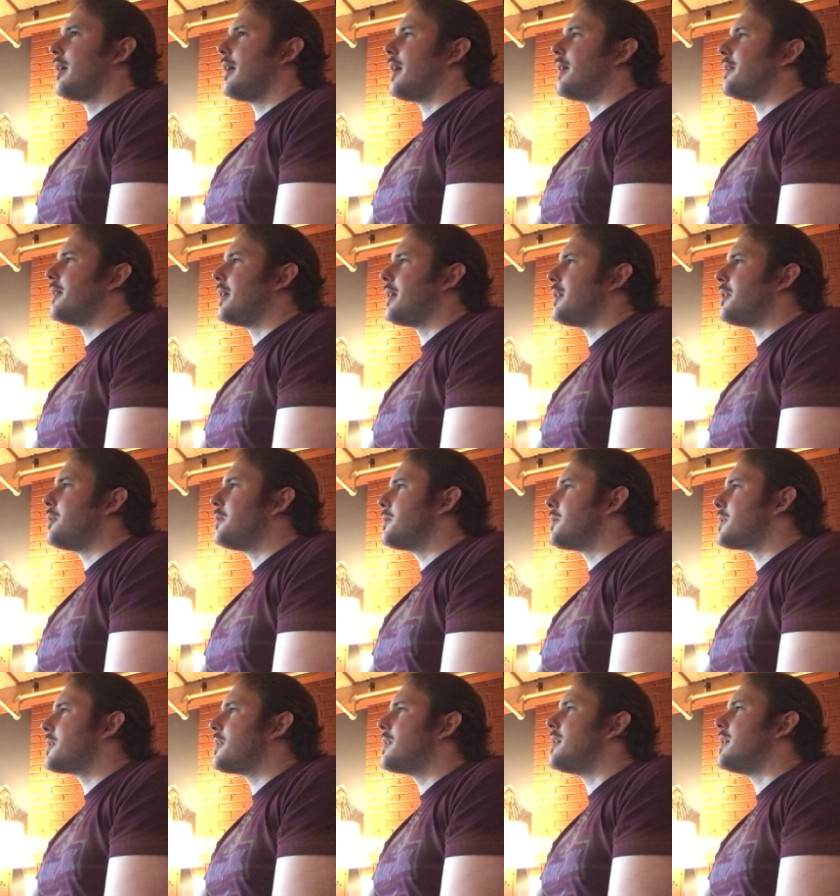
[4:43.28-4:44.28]
And they
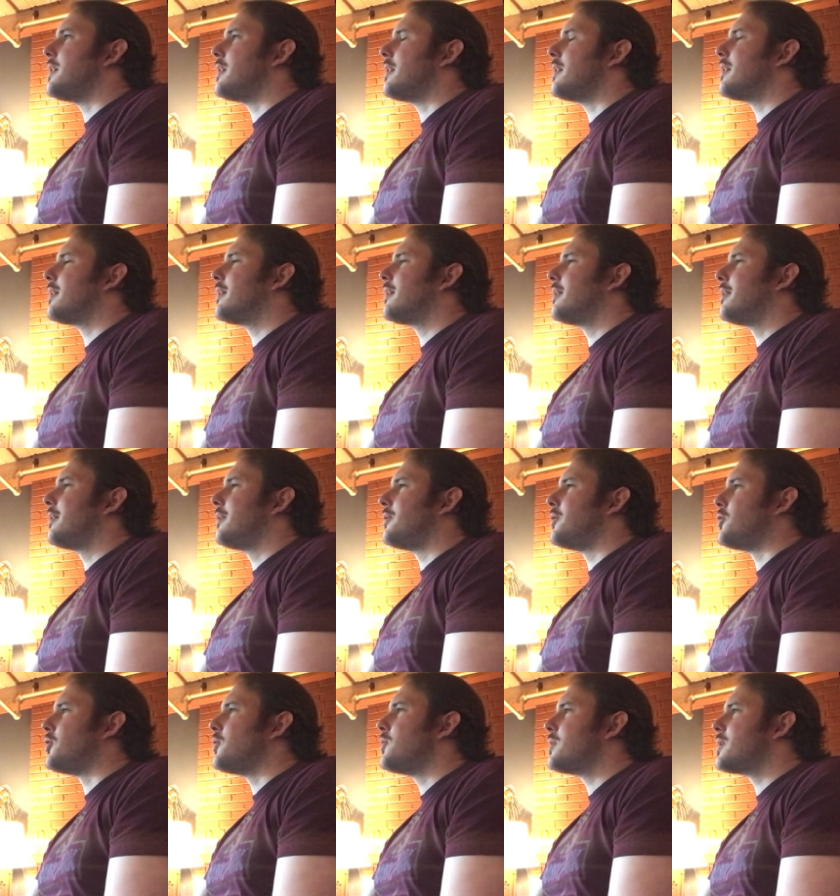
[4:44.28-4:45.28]
used the
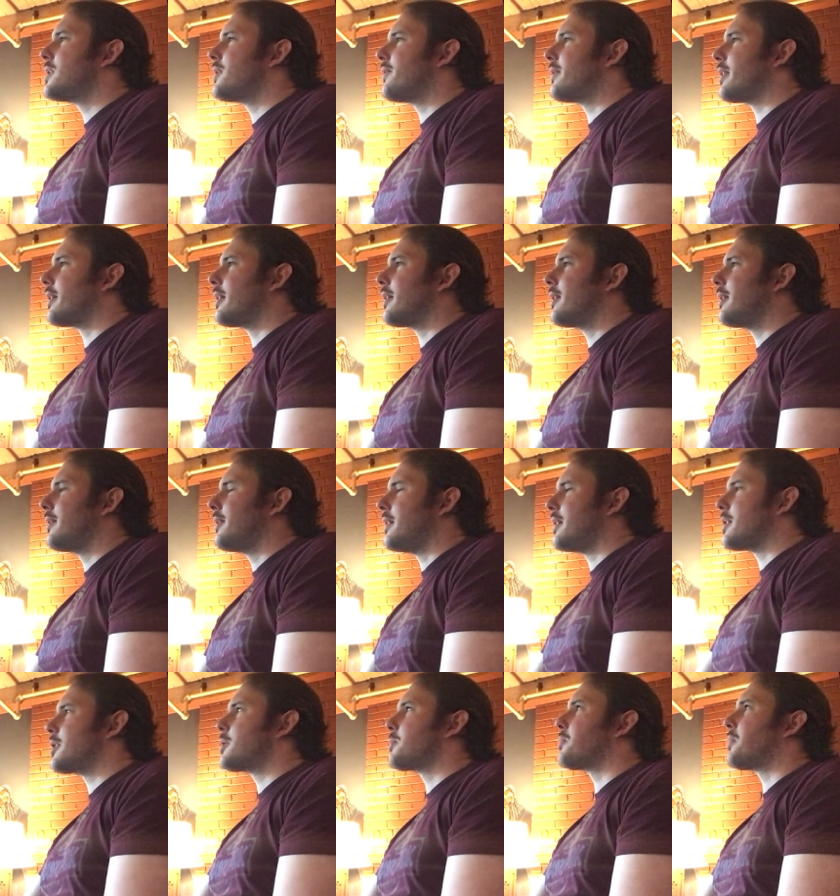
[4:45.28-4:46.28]
juice of the
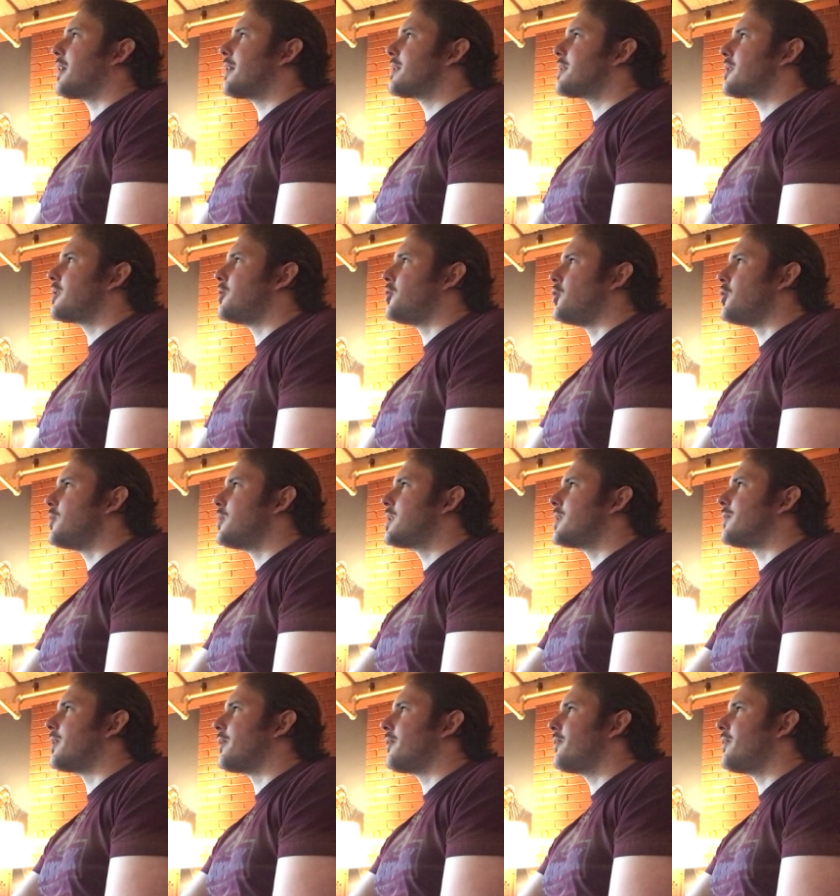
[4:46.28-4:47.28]
expressed juice
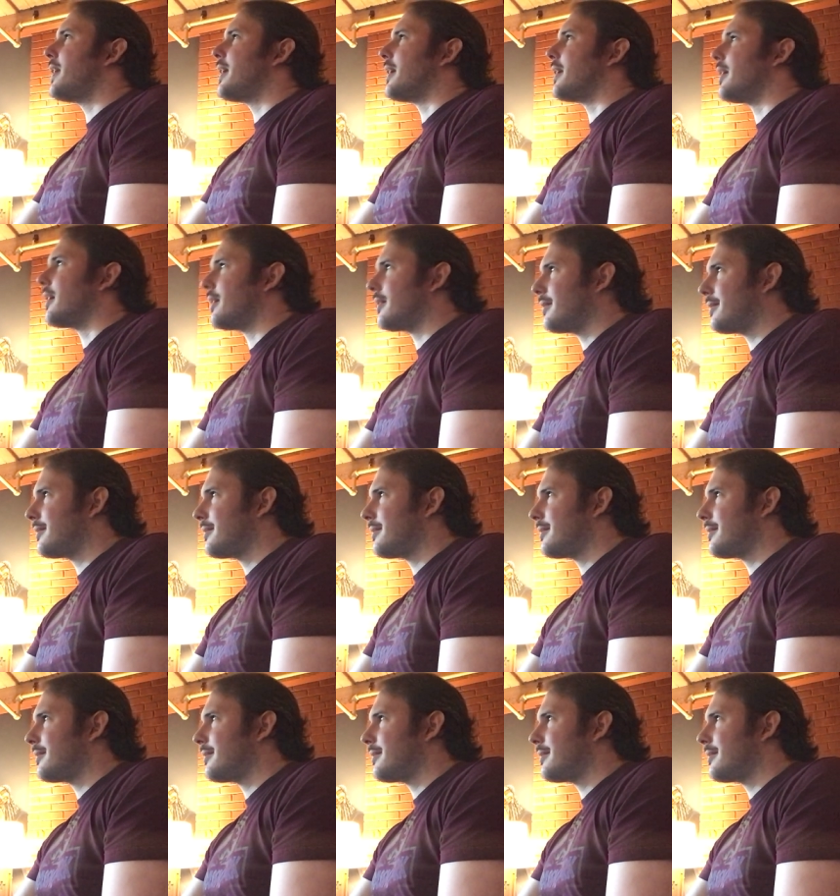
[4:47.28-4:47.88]
of a fig